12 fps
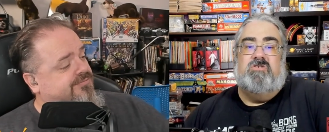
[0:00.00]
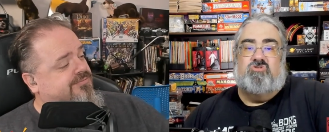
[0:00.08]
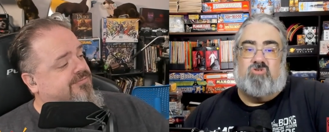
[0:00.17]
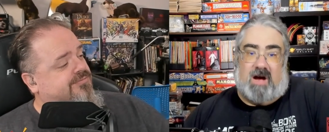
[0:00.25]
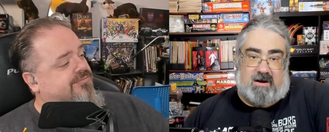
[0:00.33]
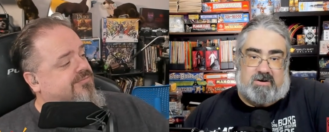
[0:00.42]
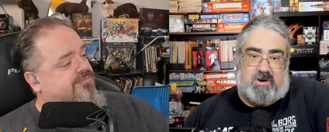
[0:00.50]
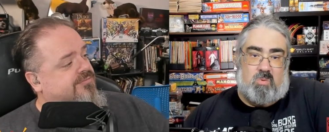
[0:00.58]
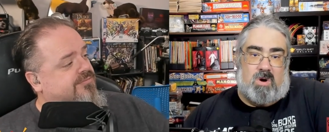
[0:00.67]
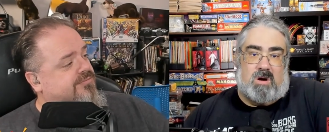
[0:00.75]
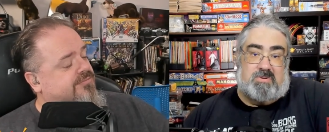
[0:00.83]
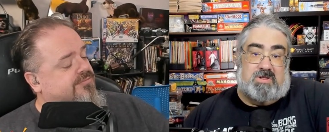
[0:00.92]
Speaker 1: trial,
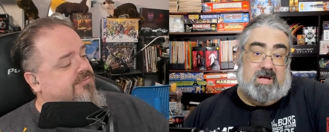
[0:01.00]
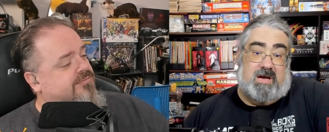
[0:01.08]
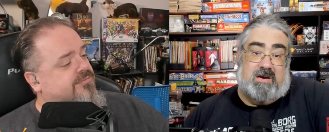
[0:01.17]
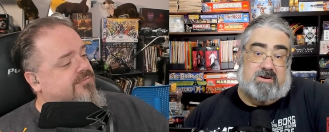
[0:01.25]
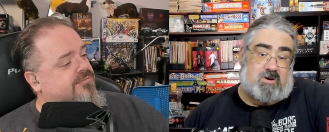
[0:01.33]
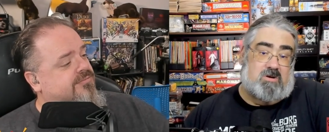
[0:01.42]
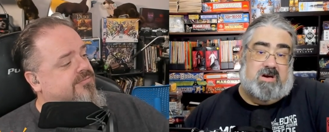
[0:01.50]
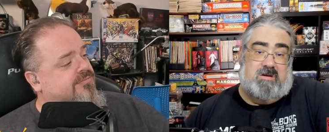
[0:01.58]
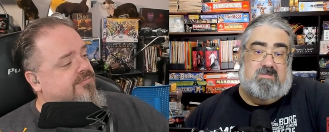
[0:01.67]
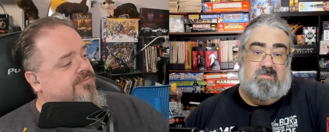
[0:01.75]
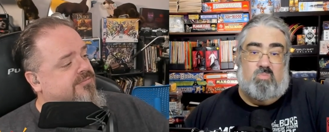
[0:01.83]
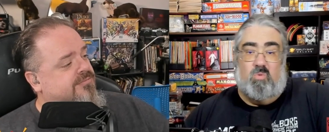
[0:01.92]
you are playing a
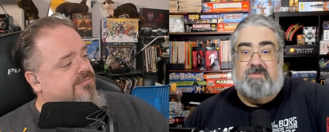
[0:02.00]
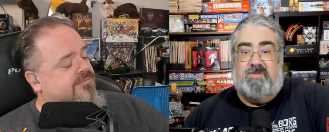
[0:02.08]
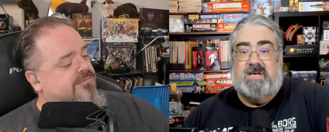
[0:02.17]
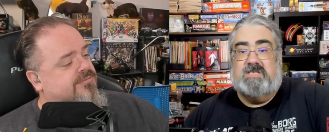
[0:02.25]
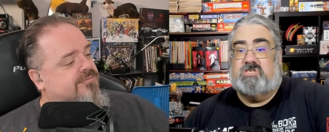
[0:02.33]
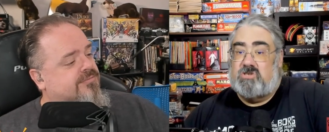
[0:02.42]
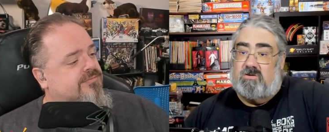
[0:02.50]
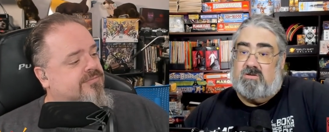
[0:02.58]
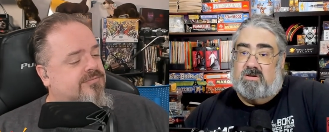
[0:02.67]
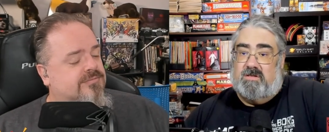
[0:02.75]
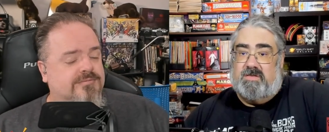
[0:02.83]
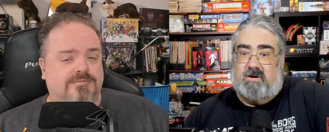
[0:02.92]
turkey, one that's
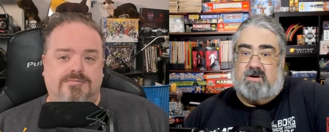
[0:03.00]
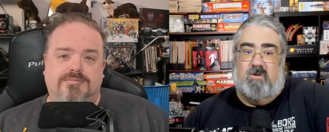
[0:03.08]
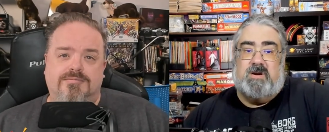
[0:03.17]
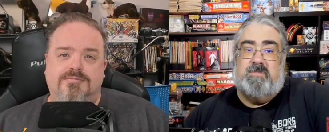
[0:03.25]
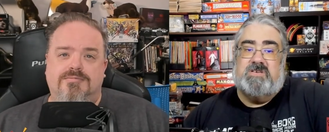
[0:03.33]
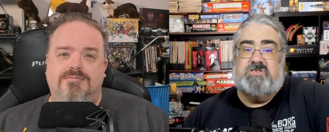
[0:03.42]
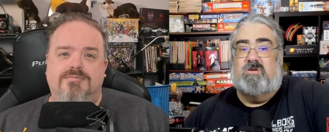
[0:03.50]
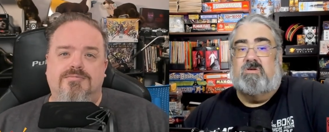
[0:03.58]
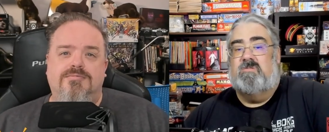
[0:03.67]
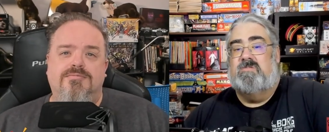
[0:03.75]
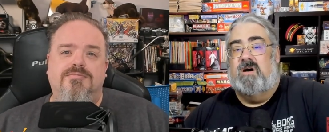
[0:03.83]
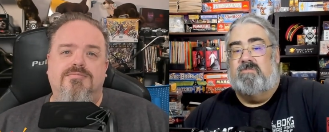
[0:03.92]
certain they're going to be
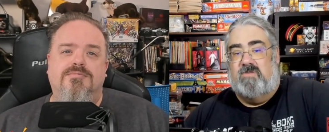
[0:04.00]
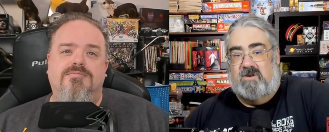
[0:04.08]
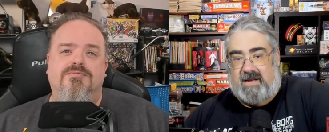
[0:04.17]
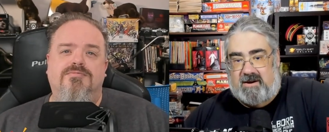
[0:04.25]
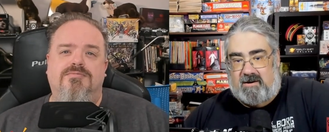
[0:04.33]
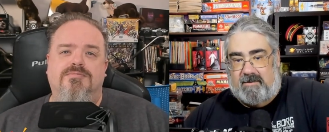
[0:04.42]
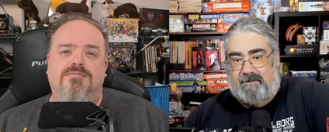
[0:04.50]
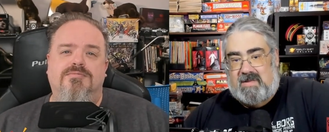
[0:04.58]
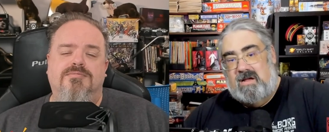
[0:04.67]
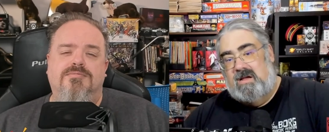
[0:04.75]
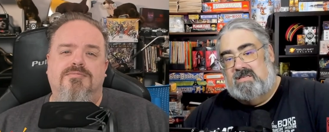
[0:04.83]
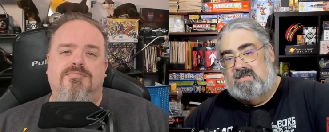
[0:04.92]
served up for dinner.
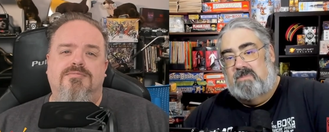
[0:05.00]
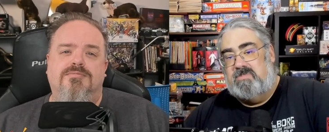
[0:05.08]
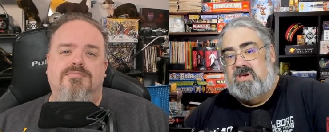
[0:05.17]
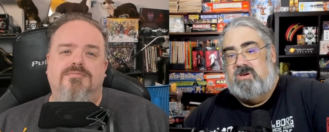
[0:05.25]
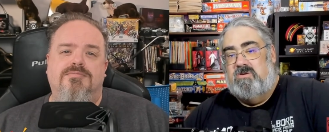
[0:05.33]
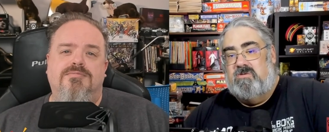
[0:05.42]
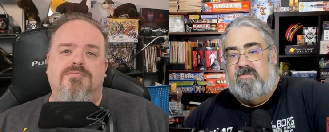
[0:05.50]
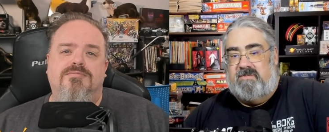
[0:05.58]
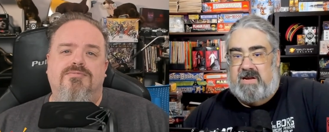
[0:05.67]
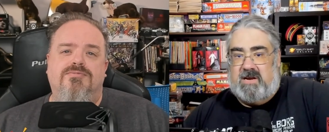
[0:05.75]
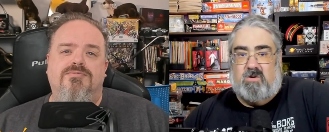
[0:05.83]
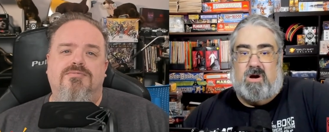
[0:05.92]
It's up to you to
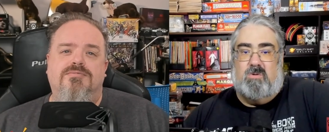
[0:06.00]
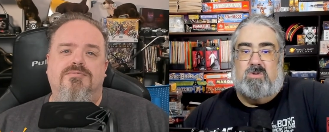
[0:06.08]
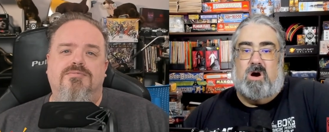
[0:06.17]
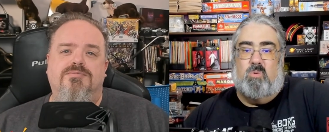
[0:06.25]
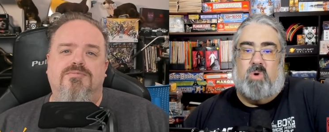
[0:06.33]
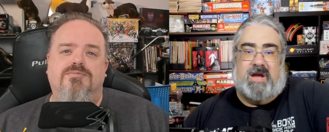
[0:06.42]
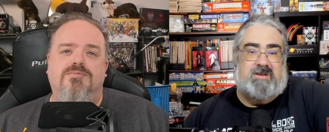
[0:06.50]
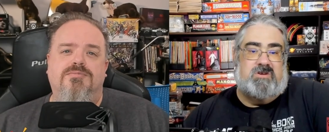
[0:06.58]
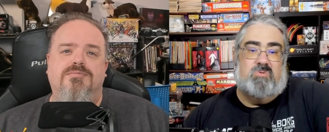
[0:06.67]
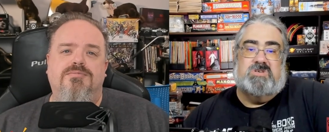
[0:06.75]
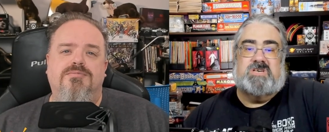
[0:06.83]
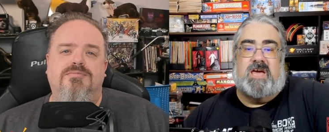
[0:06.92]
figure out a way
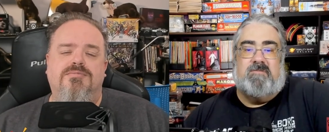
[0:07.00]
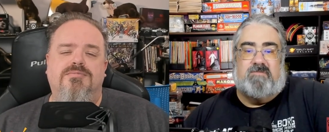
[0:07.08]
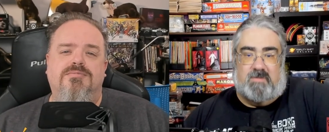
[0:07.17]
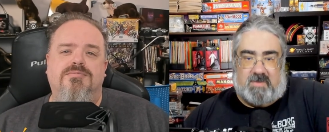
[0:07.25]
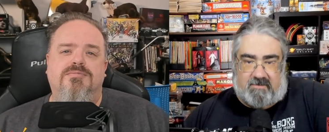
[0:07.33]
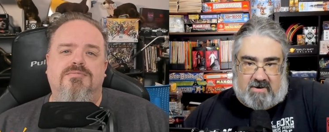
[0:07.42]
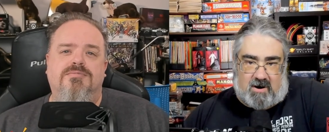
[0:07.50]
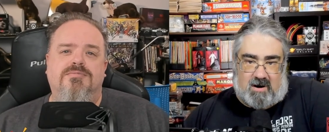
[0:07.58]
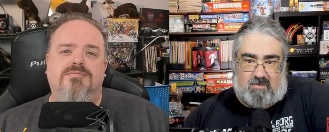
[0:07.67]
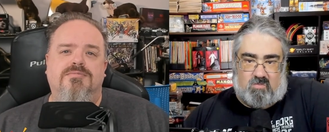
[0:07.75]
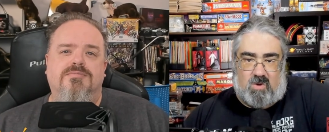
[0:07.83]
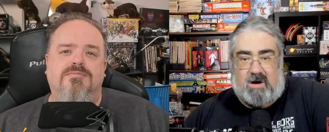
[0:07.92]
to escape from the
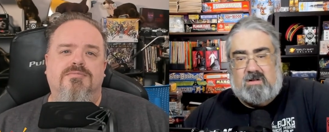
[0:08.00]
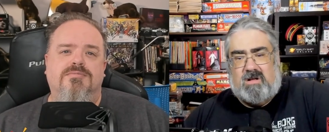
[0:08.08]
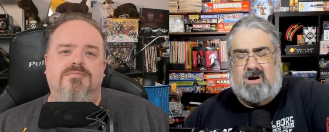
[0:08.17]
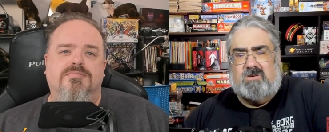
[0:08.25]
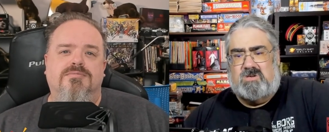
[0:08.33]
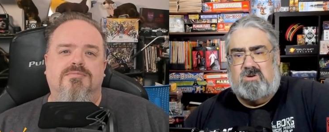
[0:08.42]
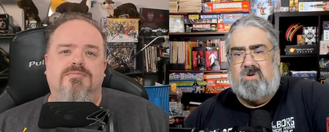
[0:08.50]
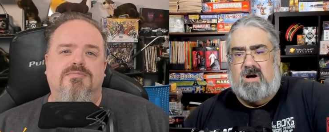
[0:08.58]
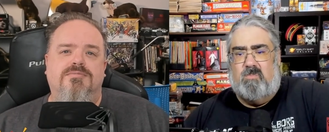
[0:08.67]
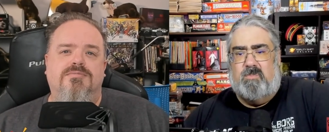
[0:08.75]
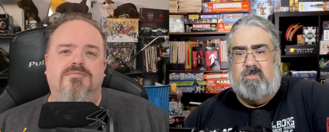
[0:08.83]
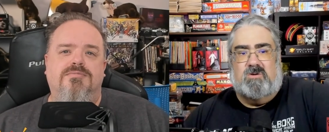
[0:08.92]
farm while also
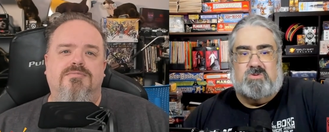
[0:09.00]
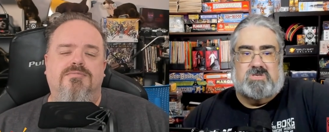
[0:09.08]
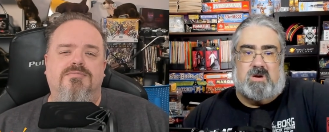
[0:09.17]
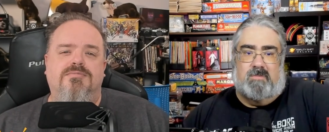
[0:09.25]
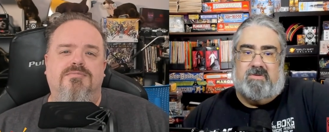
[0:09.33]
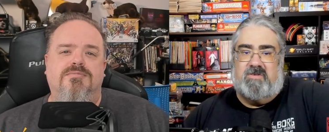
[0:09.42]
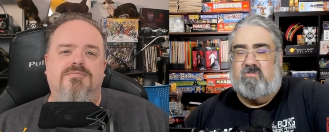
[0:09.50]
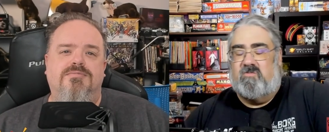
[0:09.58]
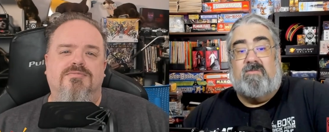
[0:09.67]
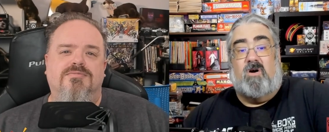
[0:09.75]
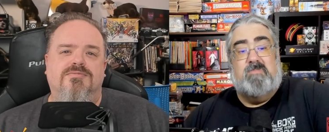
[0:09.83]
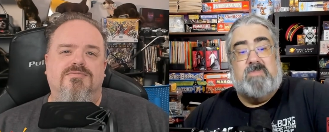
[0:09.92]
helping out some of your
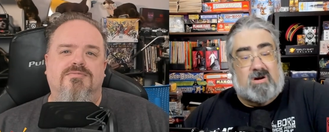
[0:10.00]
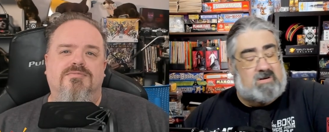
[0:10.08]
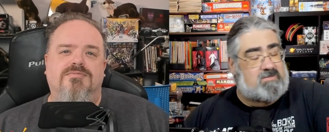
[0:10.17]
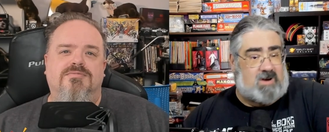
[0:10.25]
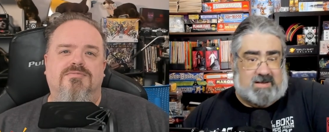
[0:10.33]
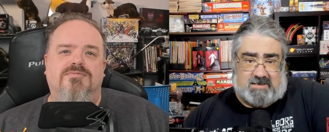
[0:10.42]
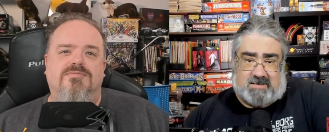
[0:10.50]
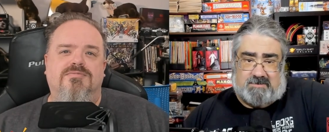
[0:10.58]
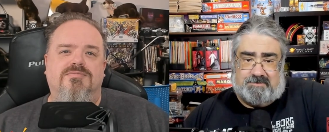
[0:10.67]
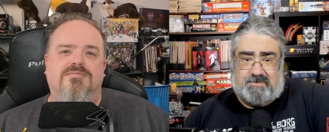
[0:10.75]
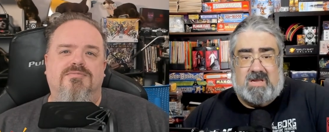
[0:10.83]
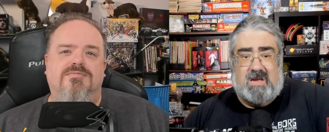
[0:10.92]
farmyard friends.
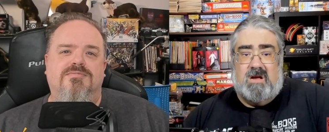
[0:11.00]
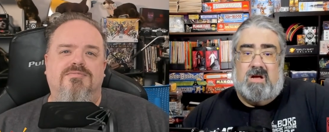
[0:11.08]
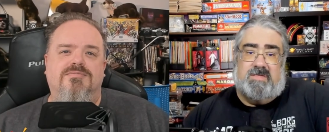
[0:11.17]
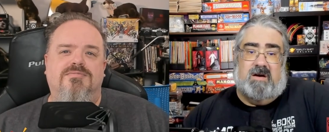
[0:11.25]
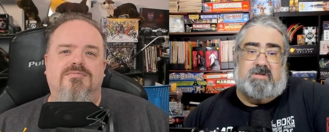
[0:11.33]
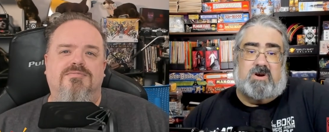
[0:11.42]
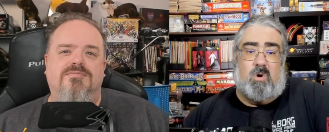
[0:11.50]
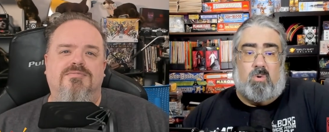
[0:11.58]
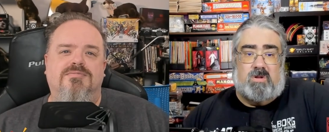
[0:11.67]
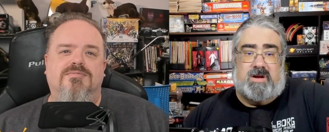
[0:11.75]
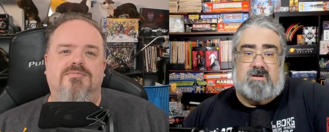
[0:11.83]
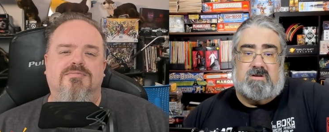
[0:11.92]
Now, the
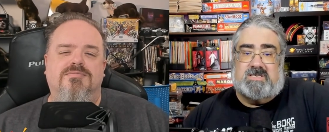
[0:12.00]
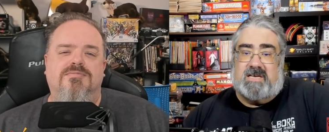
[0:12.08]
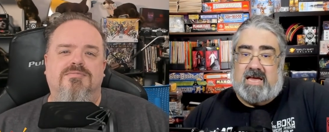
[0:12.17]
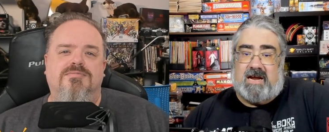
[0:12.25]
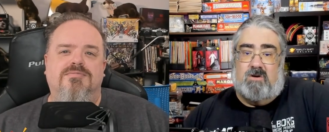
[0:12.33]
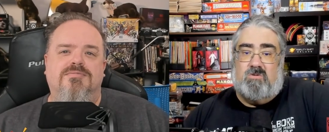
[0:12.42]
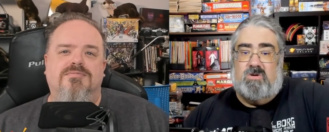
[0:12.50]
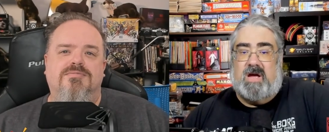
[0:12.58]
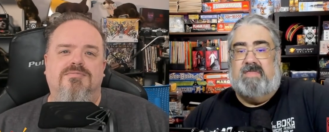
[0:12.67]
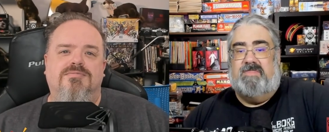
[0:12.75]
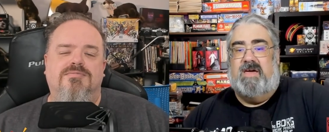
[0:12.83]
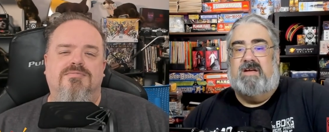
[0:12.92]
goal here is to get out
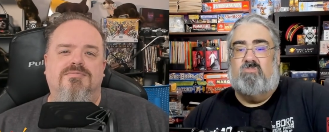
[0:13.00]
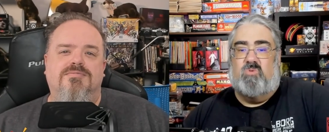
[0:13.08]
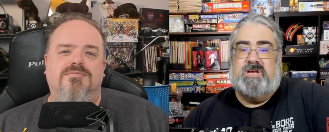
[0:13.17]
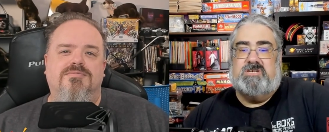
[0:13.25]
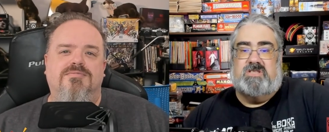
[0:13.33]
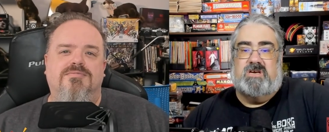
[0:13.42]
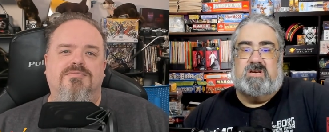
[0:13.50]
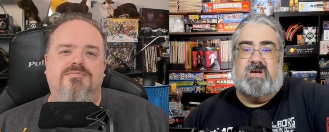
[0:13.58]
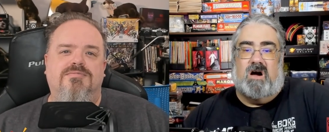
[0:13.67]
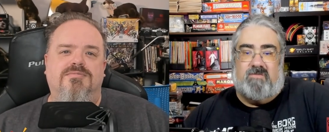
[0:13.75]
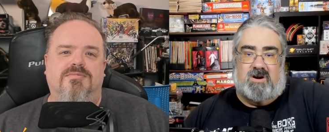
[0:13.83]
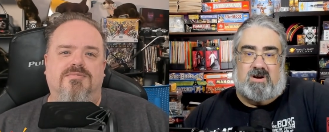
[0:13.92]
and then reach the
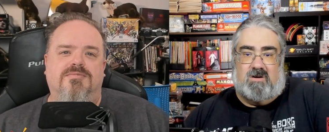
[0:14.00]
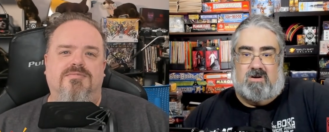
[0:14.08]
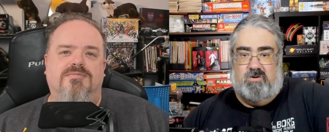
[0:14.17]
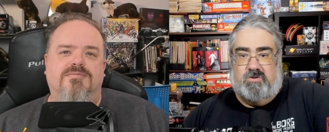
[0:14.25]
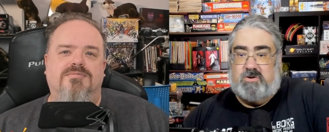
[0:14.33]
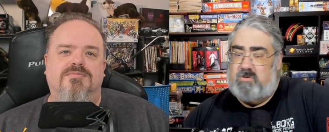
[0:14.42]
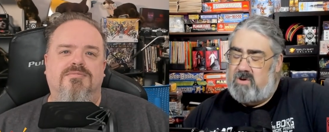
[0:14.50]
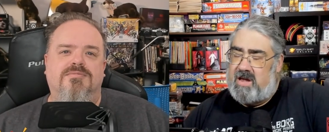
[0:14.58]
governor, who you